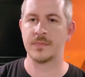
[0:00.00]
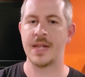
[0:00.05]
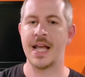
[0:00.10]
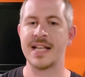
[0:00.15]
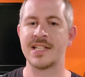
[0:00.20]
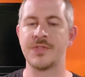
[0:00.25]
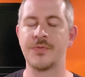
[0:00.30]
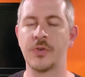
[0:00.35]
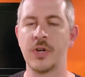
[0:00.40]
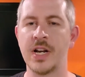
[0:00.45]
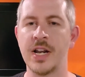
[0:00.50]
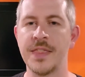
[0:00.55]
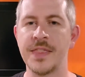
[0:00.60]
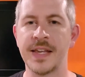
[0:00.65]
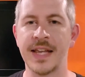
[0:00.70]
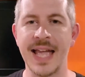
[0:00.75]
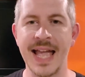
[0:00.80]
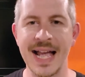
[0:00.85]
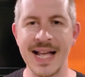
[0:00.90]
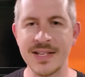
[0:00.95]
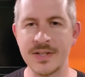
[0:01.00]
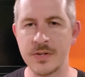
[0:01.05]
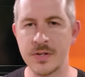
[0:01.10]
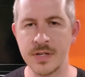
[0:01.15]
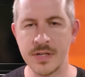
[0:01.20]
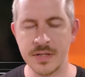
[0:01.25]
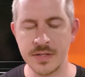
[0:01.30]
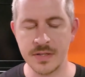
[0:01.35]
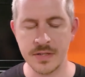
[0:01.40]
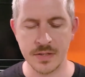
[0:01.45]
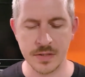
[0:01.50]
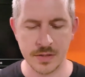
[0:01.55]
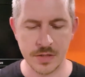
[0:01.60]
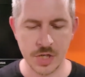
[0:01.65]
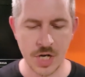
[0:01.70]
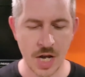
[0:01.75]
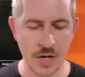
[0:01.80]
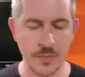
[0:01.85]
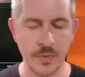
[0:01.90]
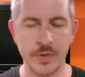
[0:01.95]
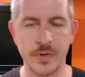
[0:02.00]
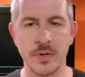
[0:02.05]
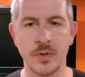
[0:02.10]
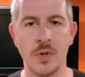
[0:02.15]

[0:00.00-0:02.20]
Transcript: As for anything hazardous, check with